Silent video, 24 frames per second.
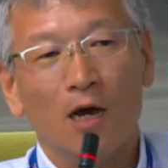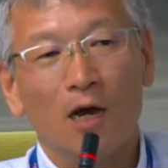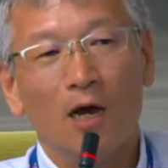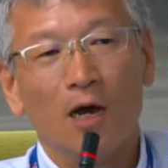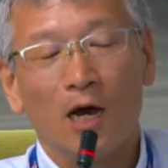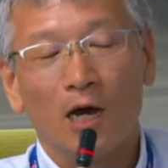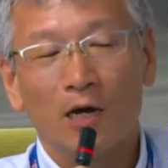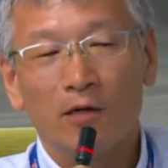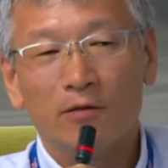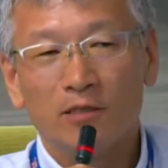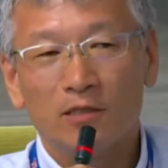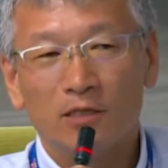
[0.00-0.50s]

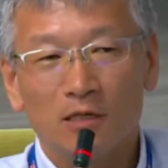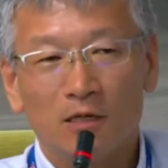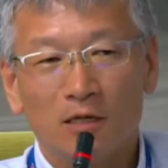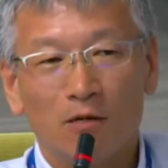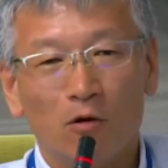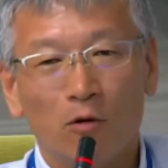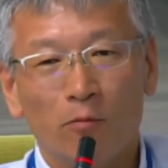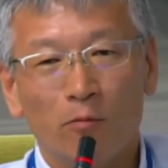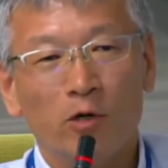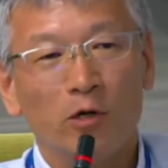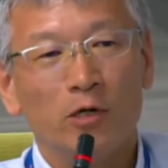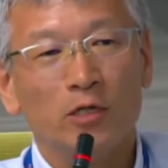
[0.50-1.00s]
How's
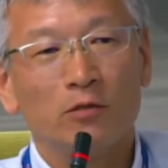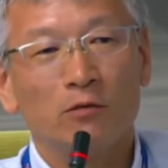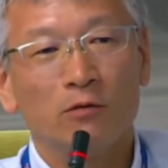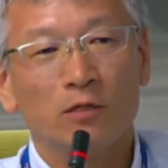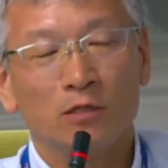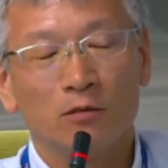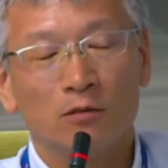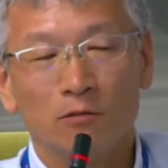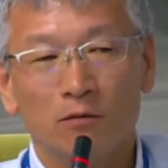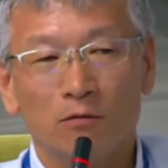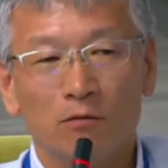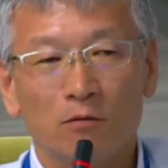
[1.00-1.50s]
the
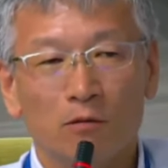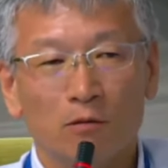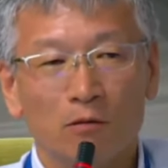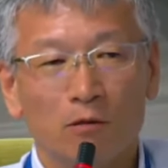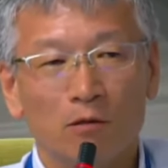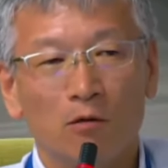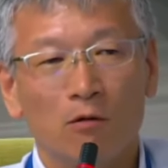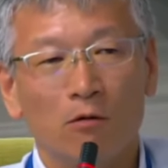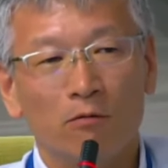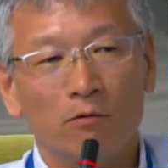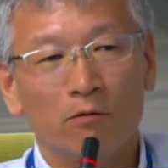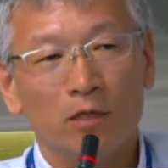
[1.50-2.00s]
operation is
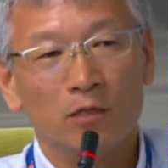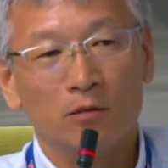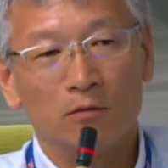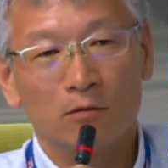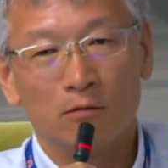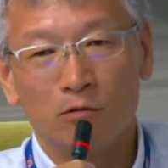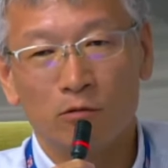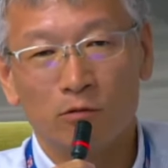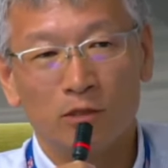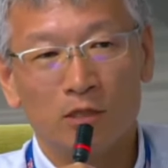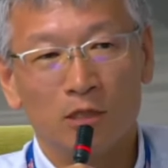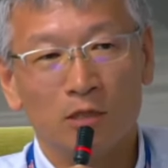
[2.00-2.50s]
going
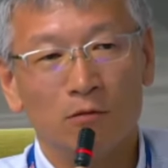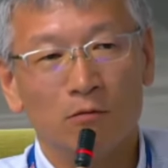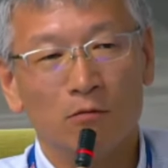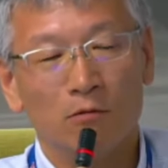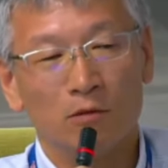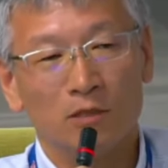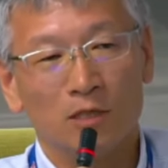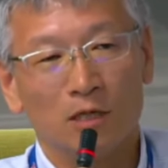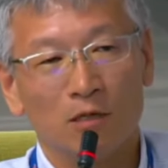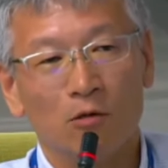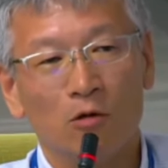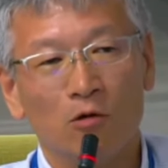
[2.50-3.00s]
to the, you
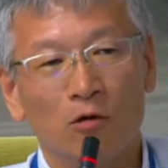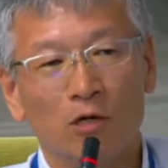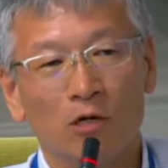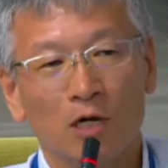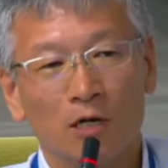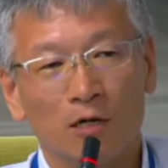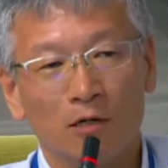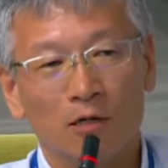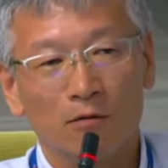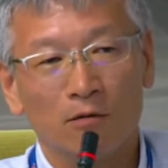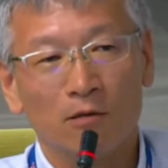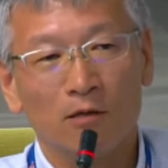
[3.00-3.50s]
know, the
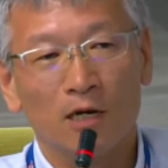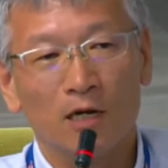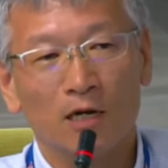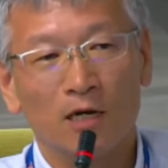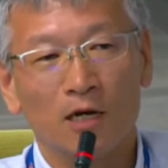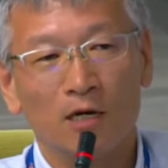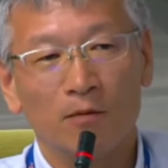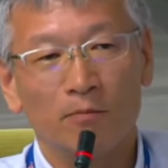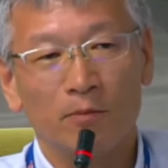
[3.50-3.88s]
local Rakhine people?